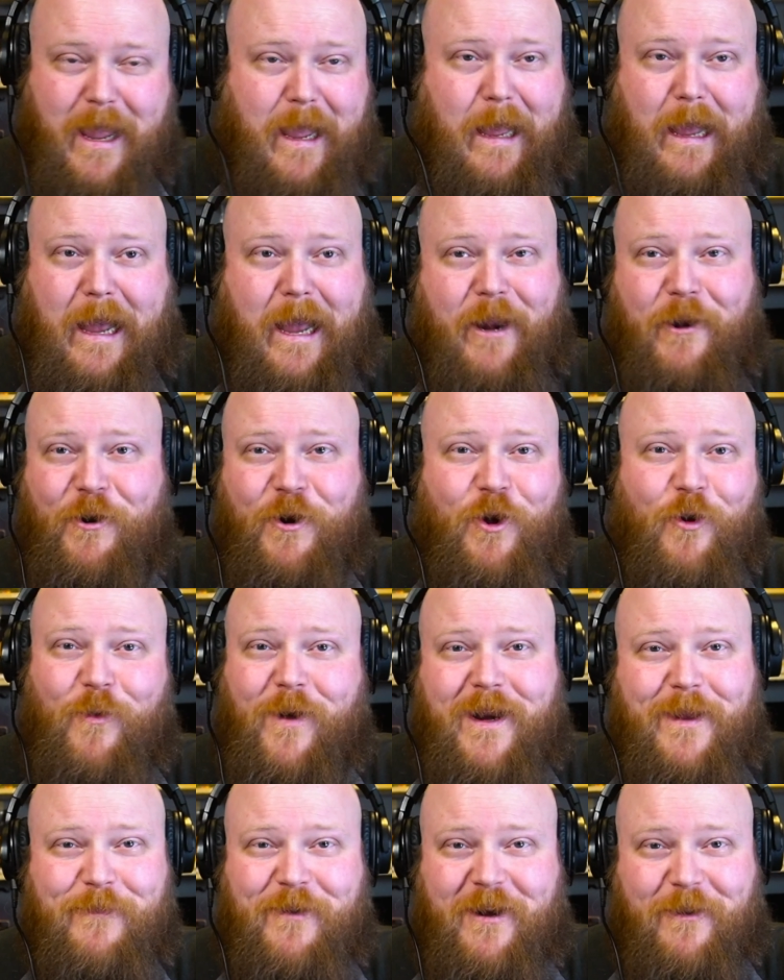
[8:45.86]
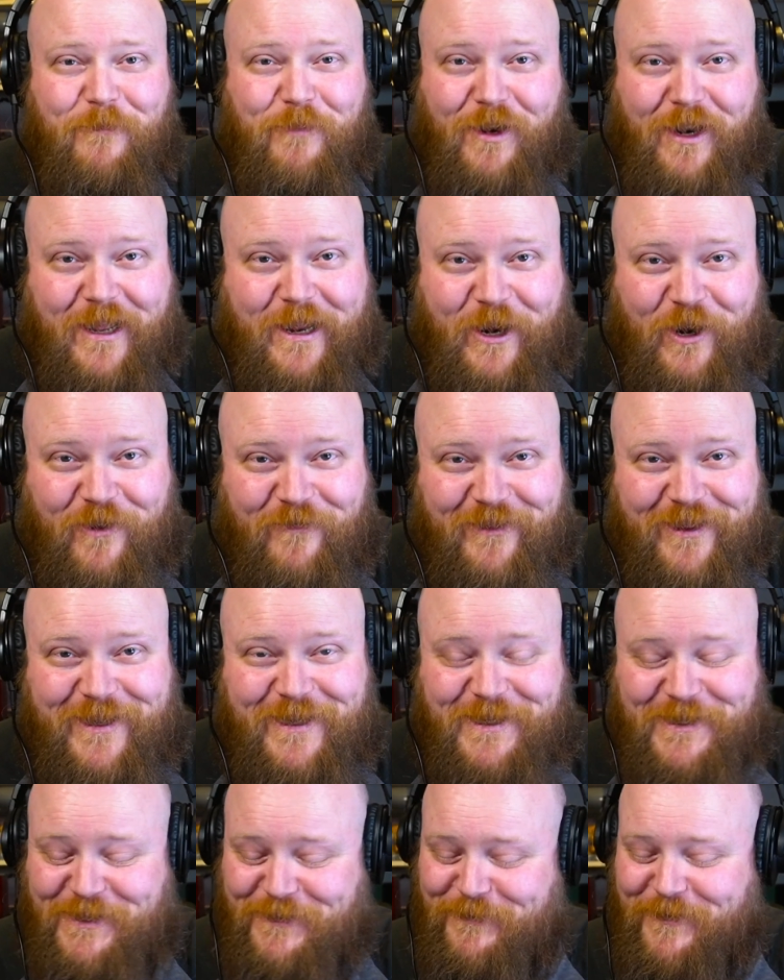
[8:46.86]
I don't know what I'm going to play over
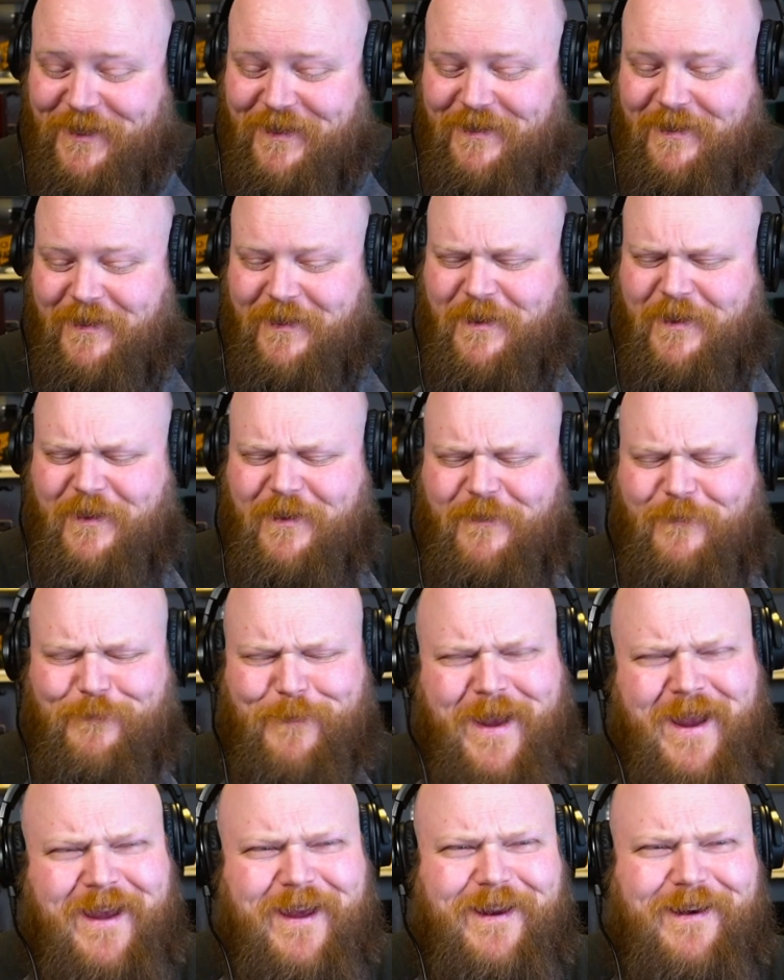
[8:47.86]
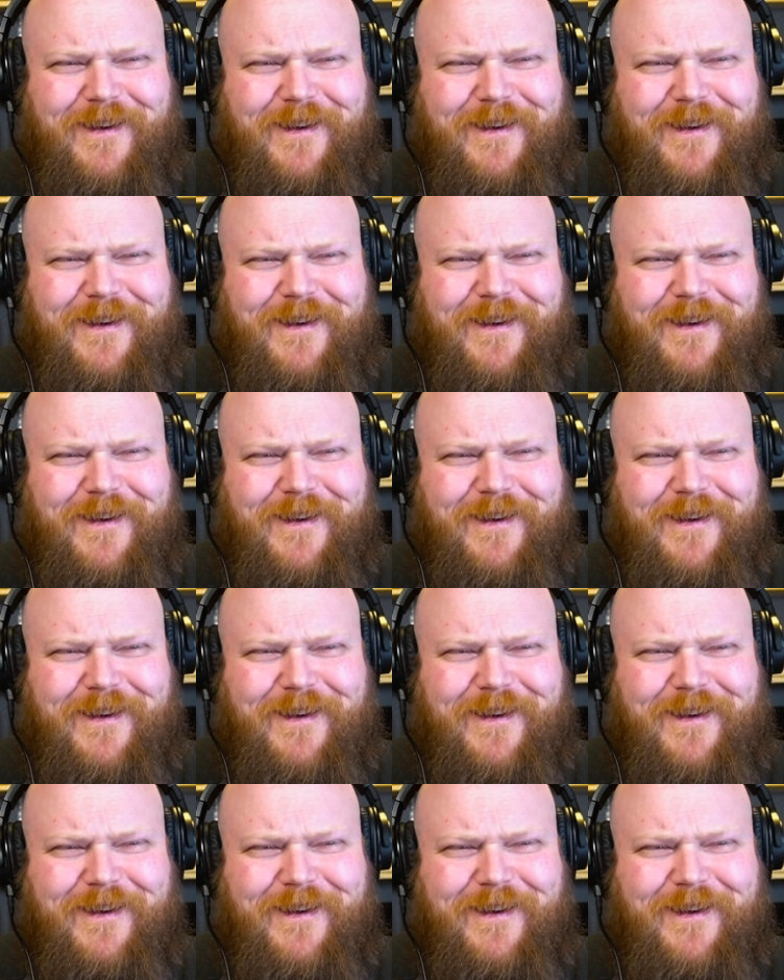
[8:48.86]
this, but man,